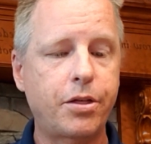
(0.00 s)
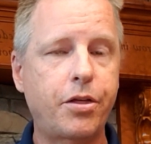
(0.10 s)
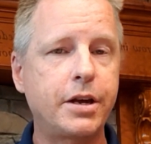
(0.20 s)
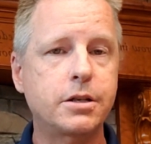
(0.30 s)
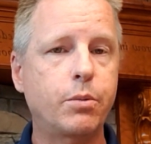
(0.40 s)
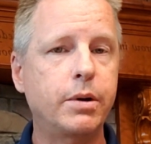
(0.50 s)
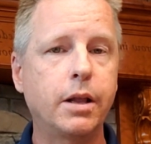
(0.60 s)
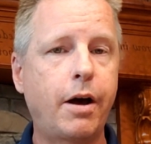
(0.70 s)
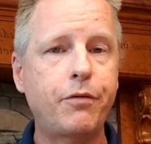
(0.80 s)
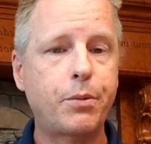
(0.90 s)
the things that we
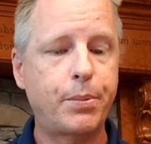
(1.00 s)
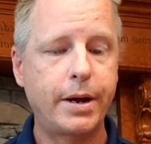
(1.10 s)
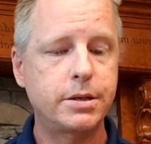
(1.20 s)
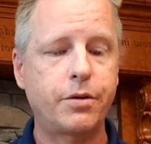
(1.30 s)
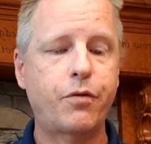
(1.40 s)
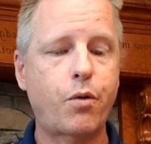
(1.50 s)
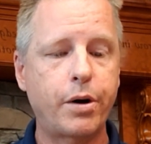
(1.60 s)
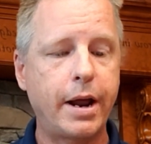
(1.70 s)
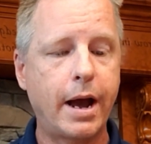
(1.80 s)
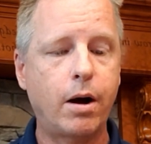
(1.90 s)
love to praise him
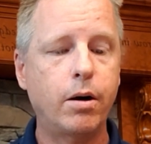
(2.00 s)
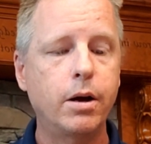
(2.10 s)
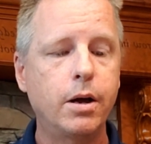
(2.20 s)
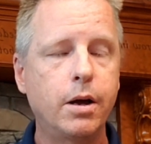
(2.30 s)
for now,